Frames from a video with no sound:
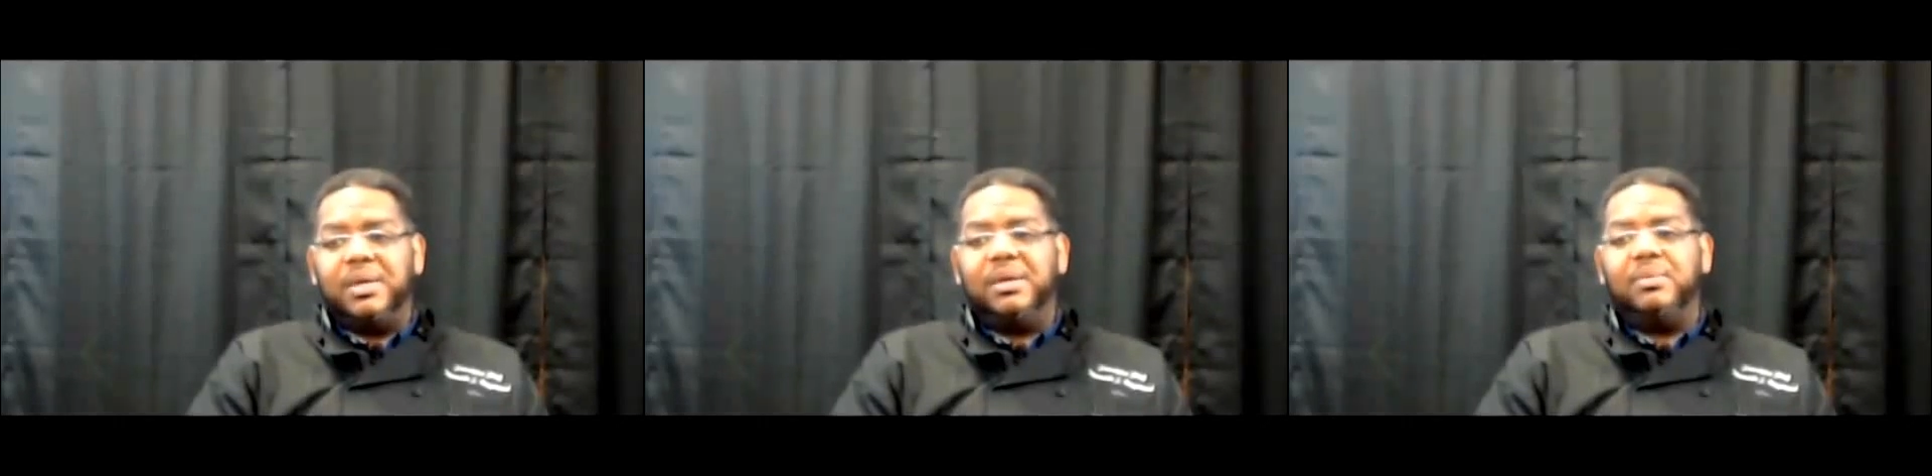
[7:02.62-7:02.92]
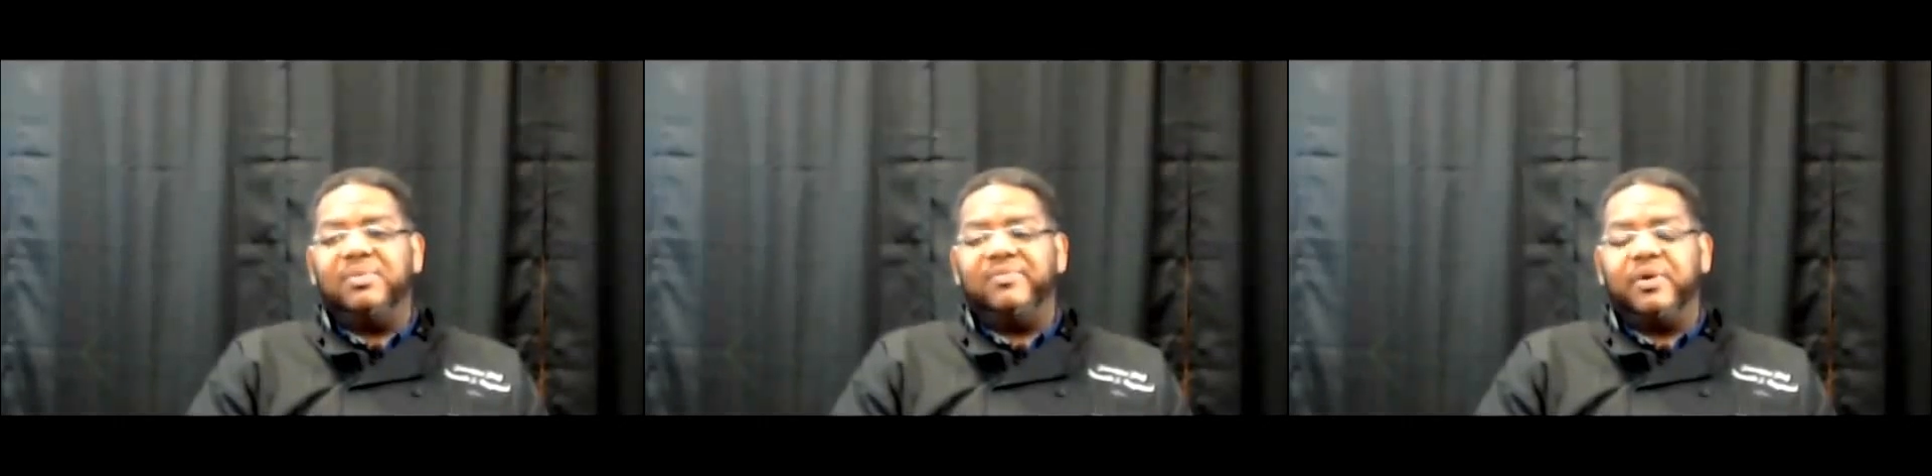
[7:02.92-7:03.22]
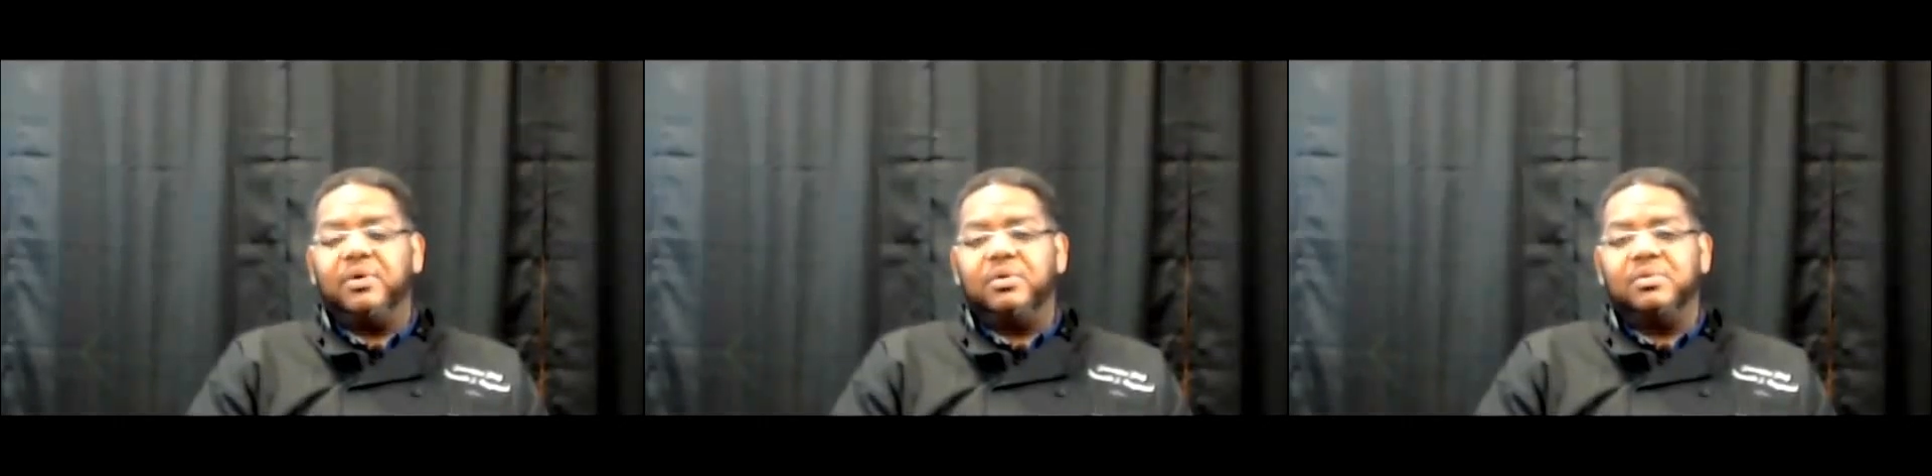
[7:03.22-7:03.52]
any
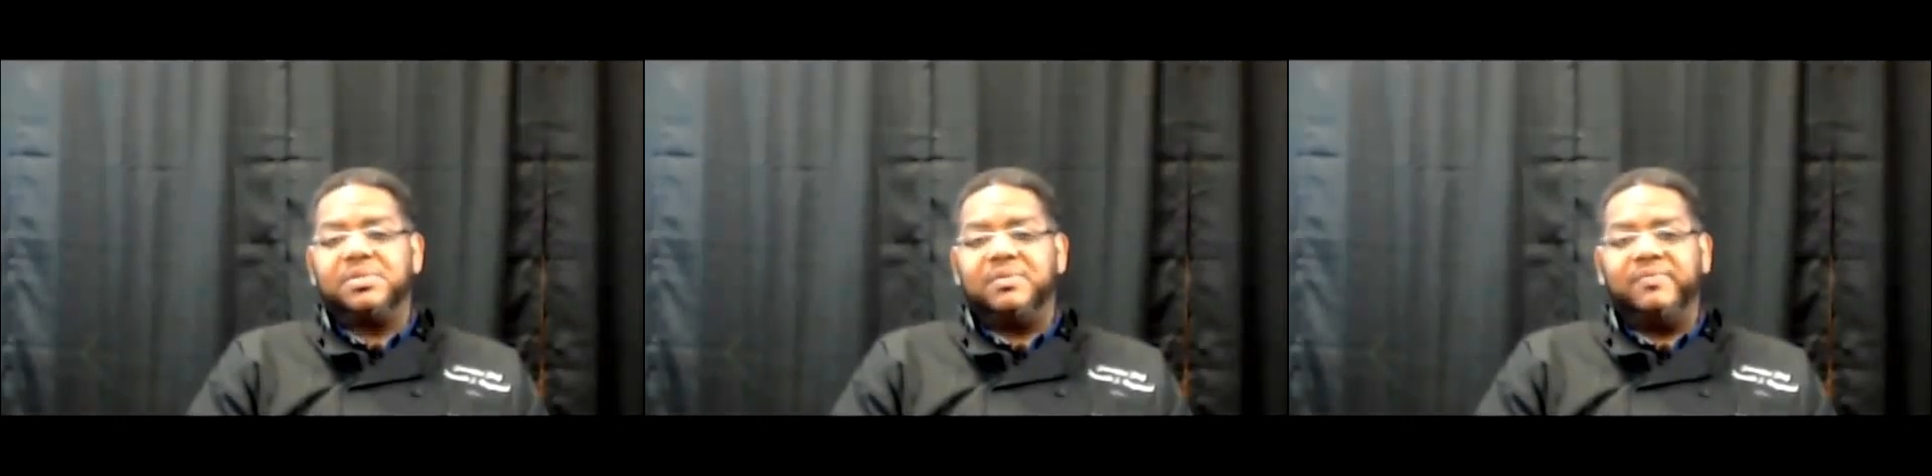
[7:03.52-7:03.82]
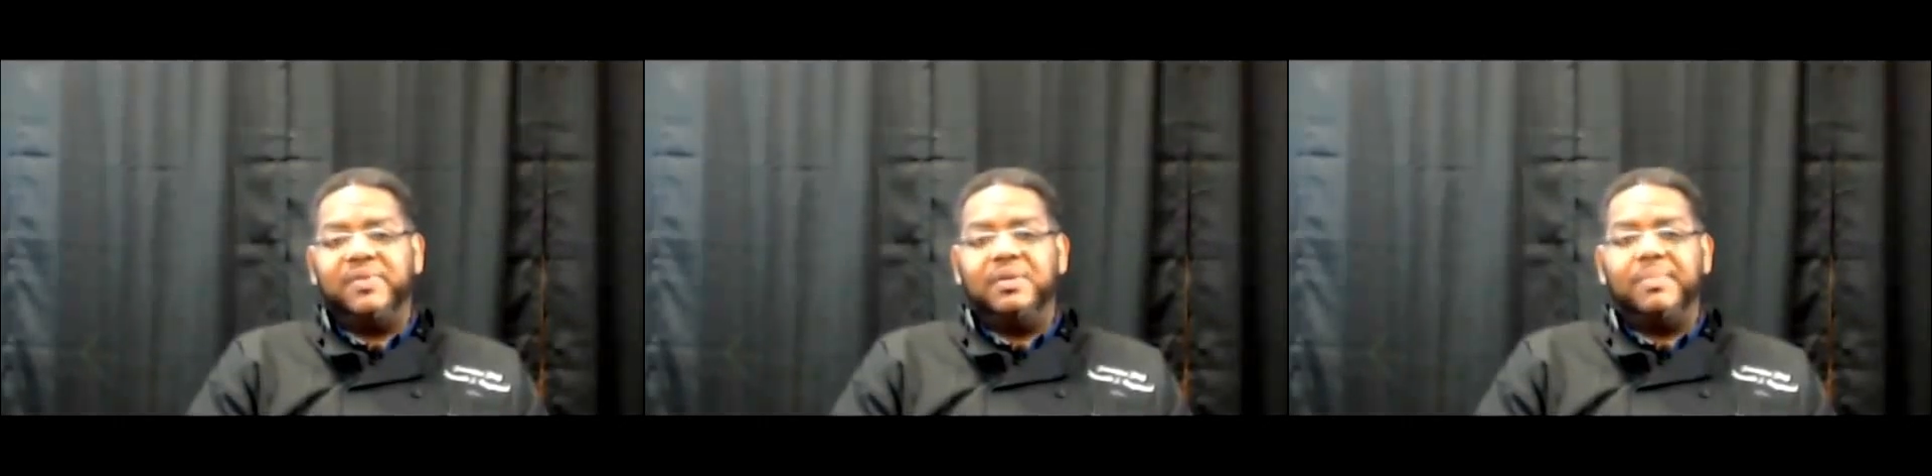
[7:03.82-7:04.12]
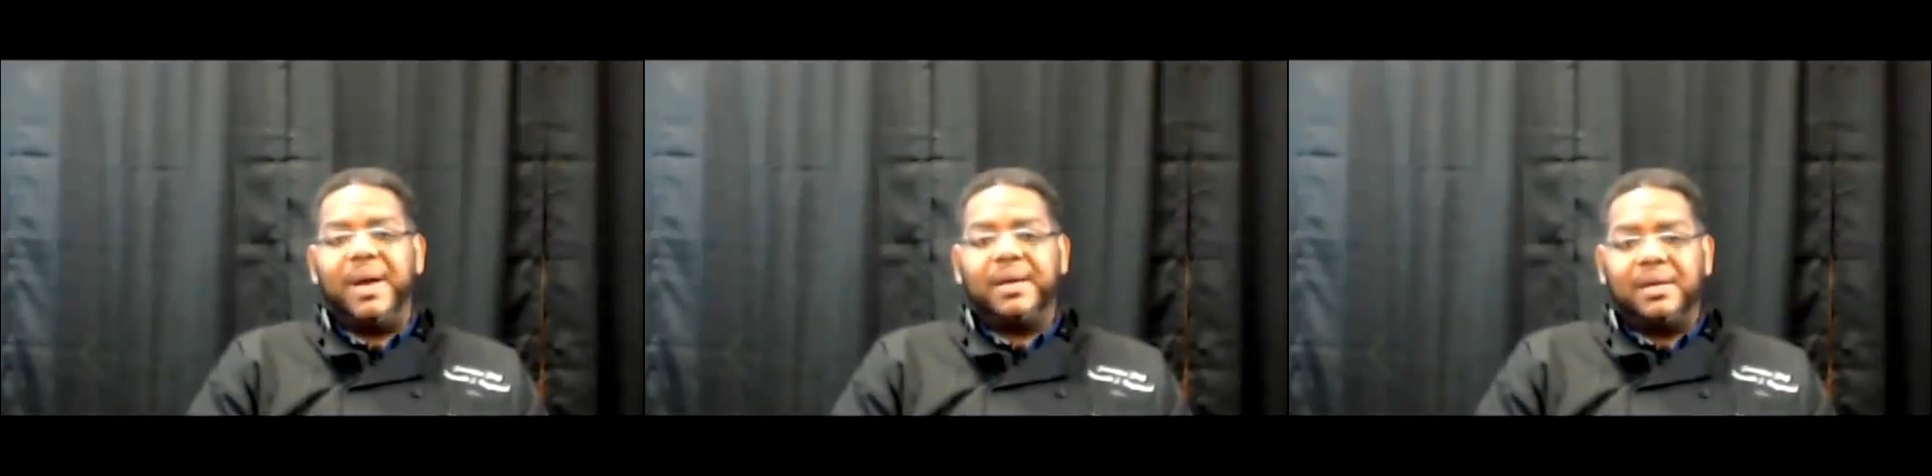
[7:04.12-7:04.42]
referrals and
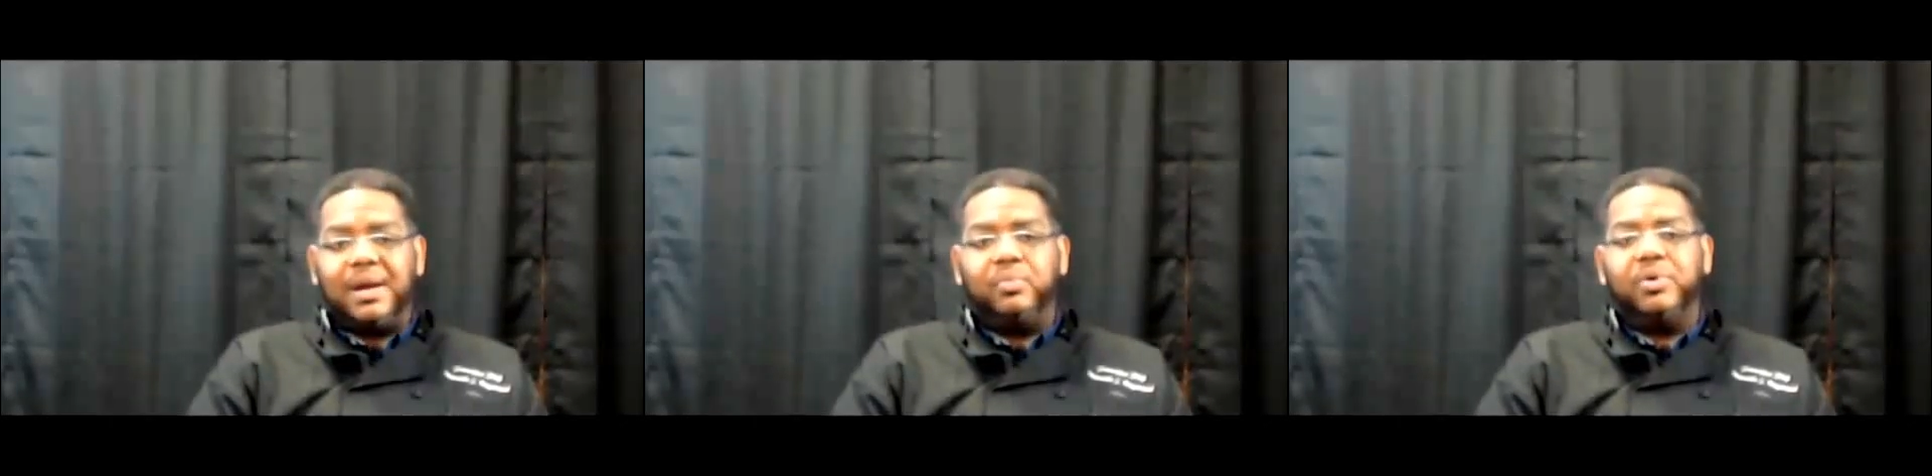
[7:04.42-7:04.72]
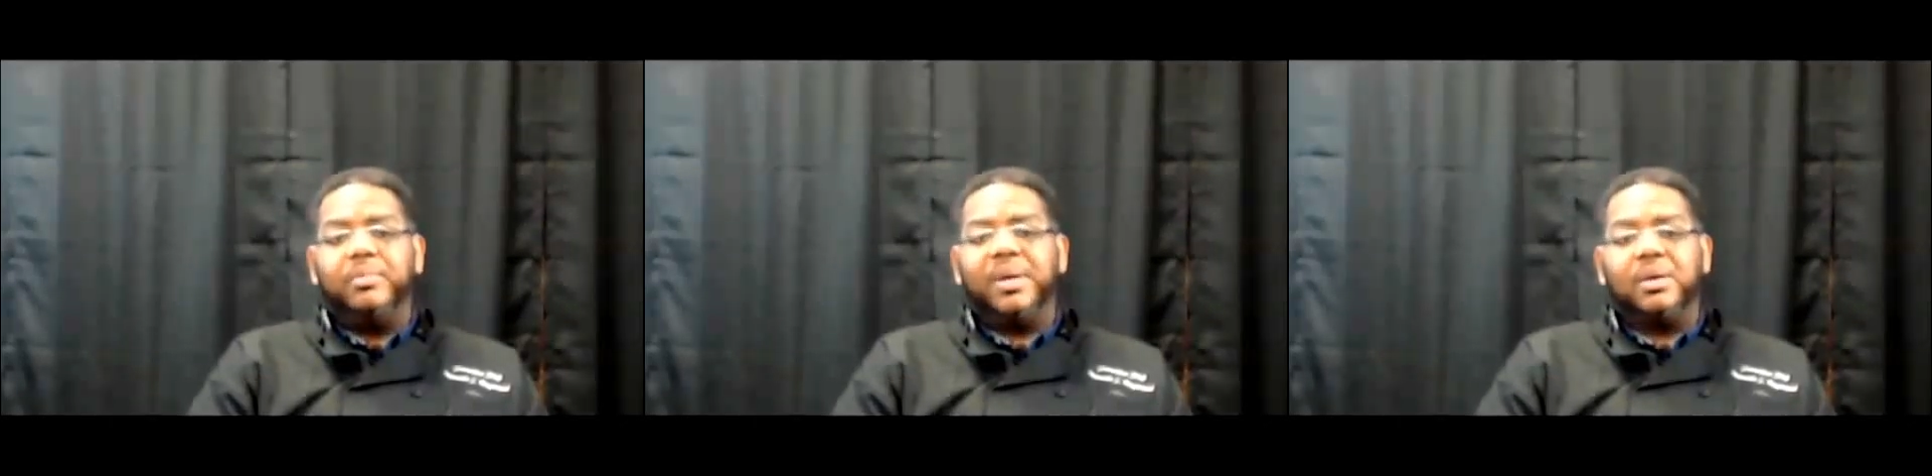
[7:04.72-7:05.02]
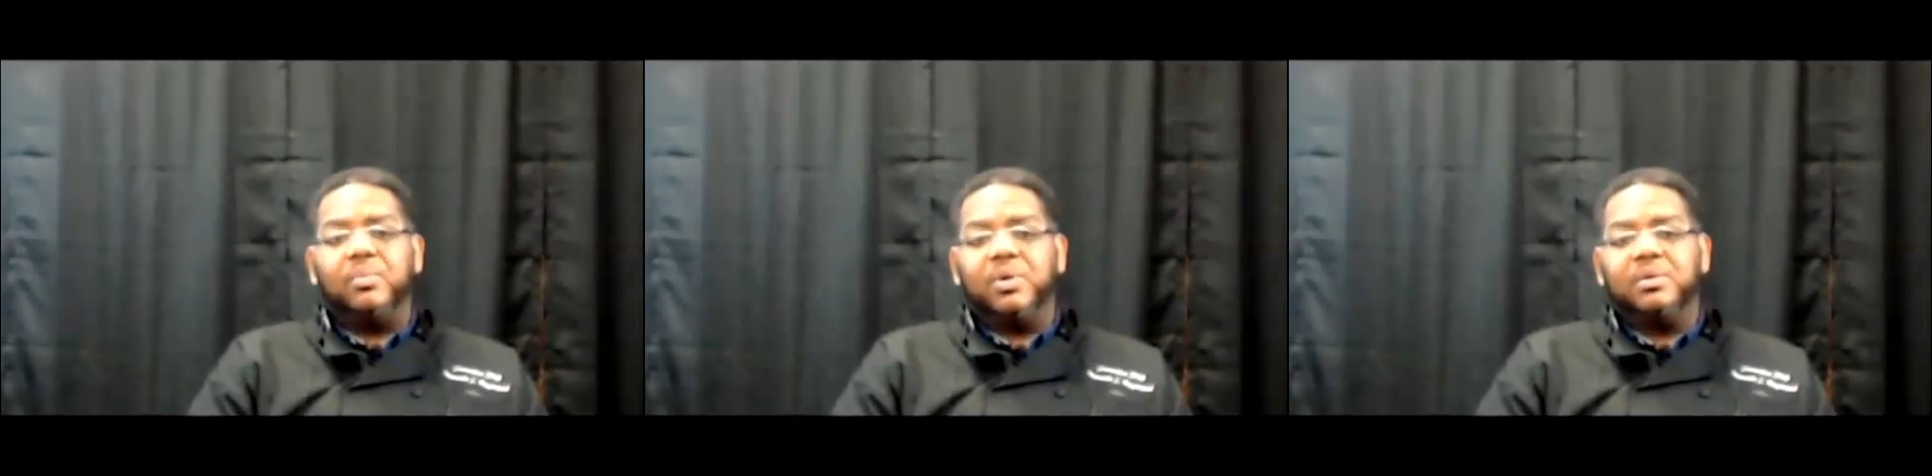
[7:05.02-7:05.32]
feedback, and I will make
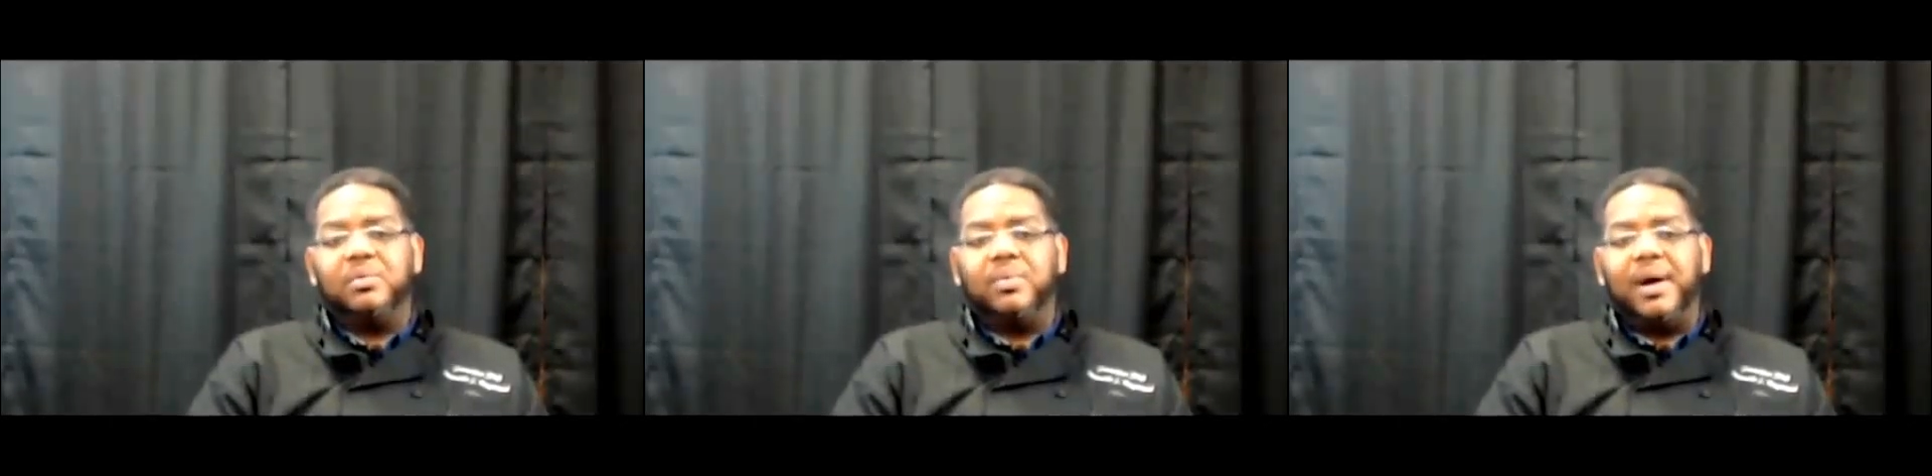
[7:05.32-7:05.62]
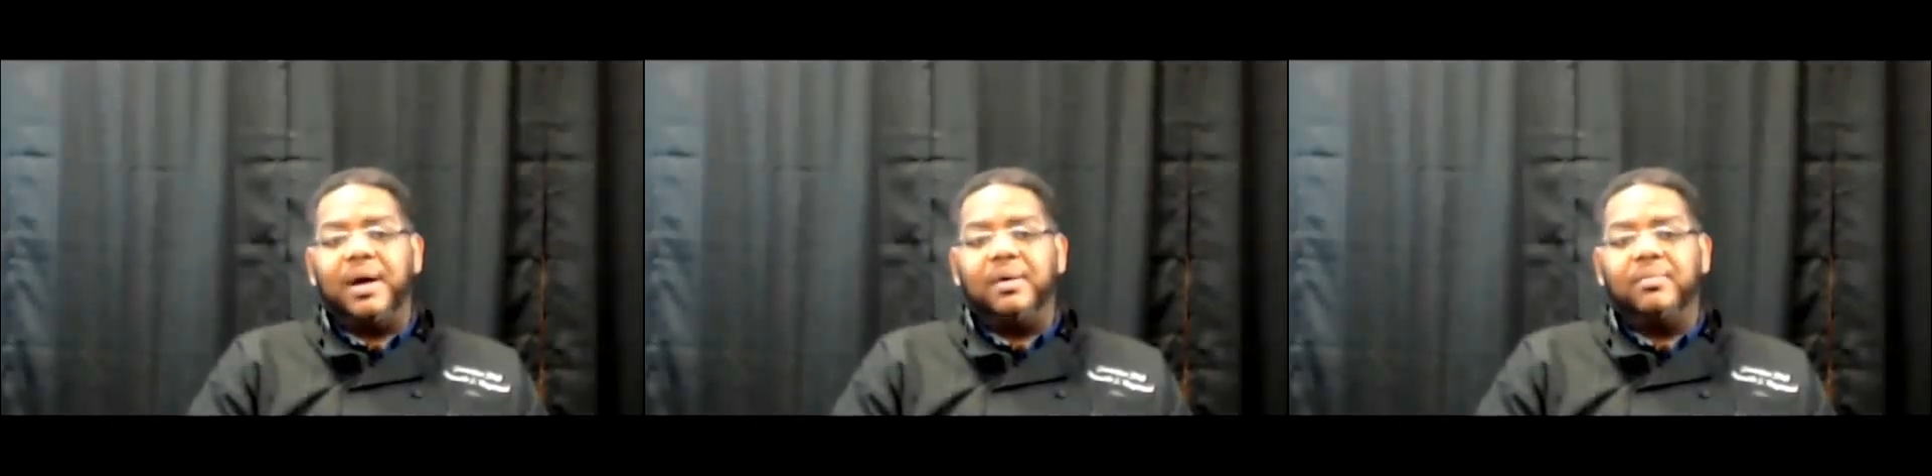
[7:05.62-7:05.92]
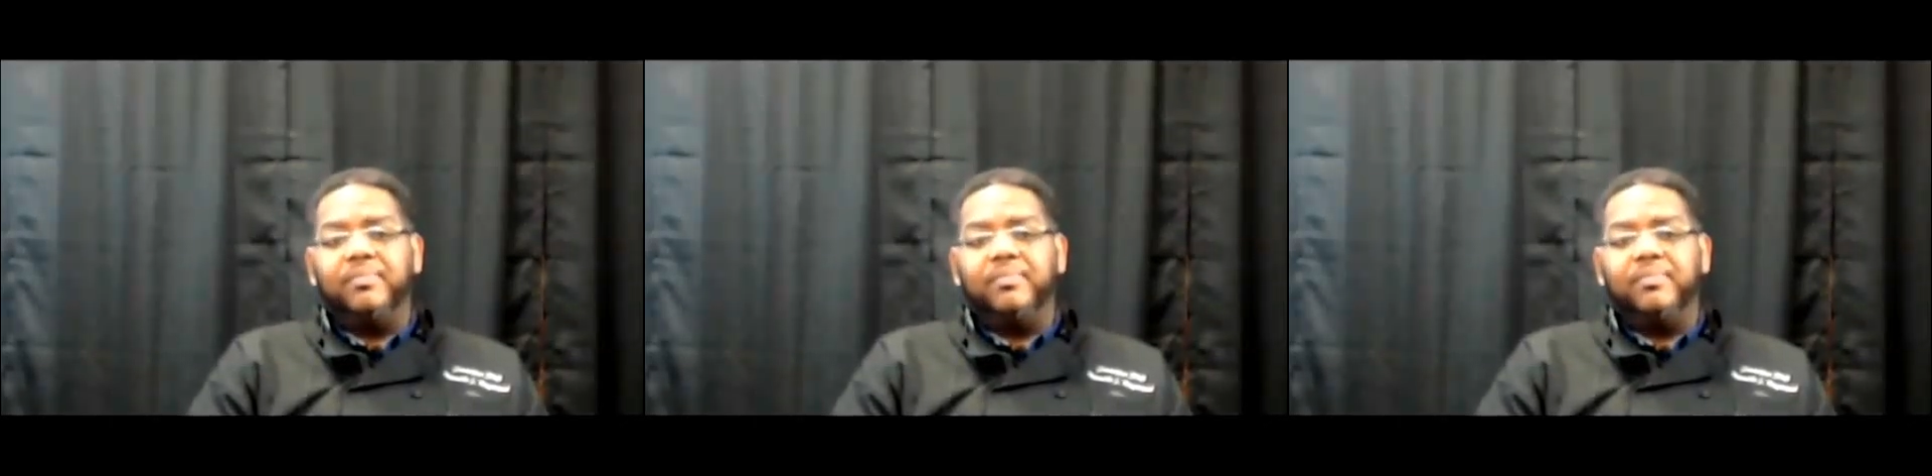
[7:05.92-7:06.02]
it worth your while.